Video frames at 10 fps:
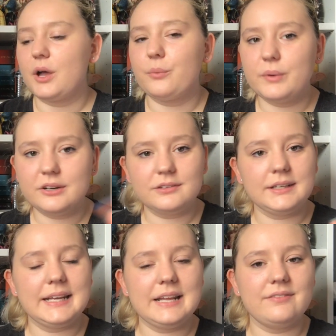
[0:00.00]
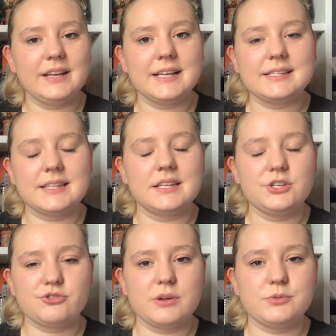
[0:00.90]
I will leave links in the
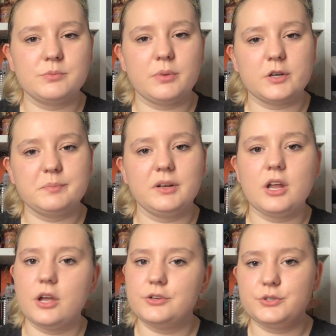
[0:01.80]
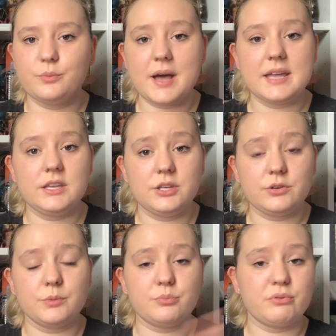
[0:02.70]
description box below to where
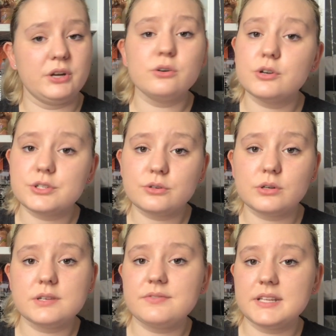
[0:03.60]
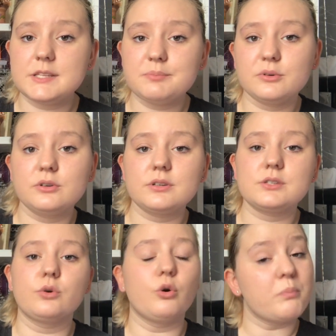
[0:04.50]
you can pre-order all of these
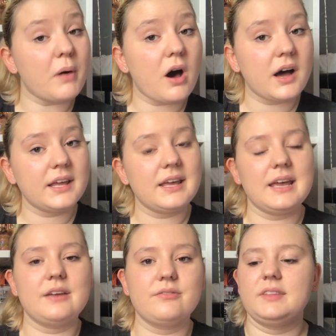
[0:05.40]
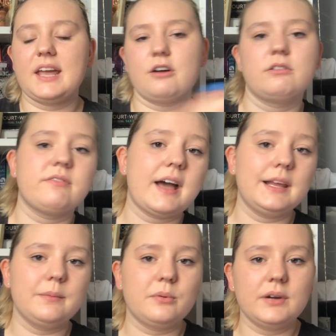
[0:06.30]
books or buy if they are
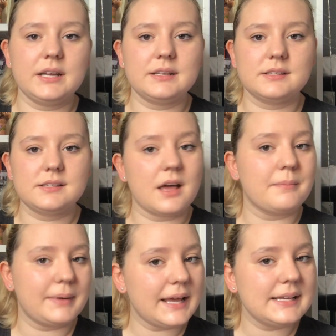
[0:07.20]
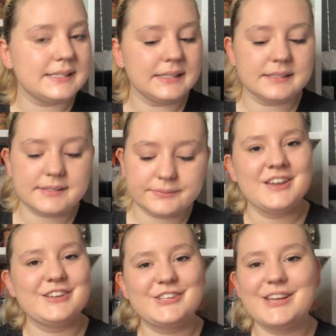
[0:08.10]
available in certain places.
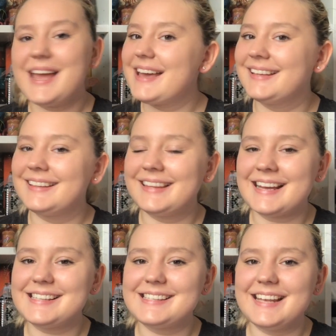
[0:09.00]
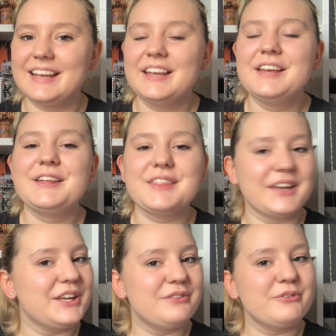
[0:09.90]
So yeah, that's it.
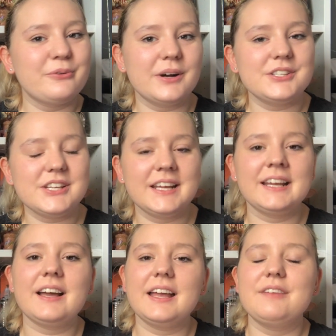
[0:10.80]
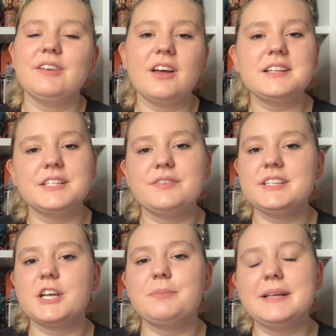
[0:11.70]
Thank you for watching. If you liked this
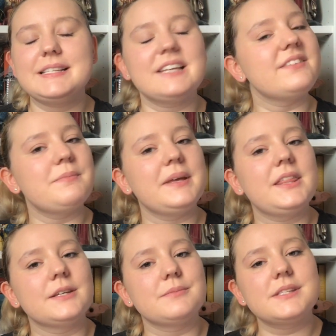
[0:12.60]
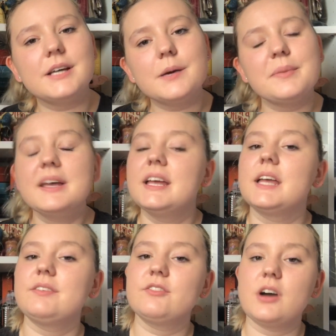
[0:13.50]
video, please give it a big thumbs up.
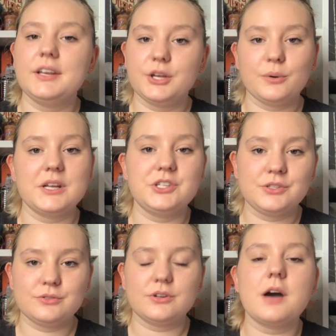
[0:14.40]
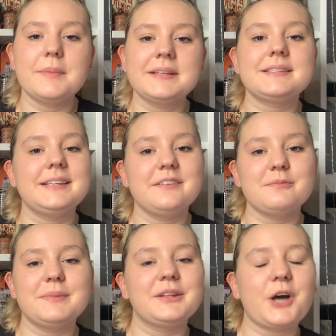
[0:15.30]
If you've got any questions or comments, leave
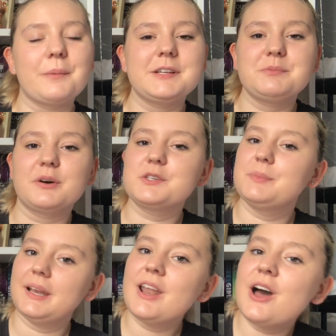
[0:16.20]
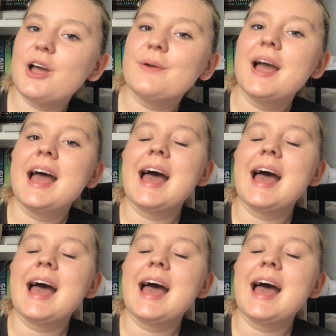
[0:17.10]
them in the comments box below.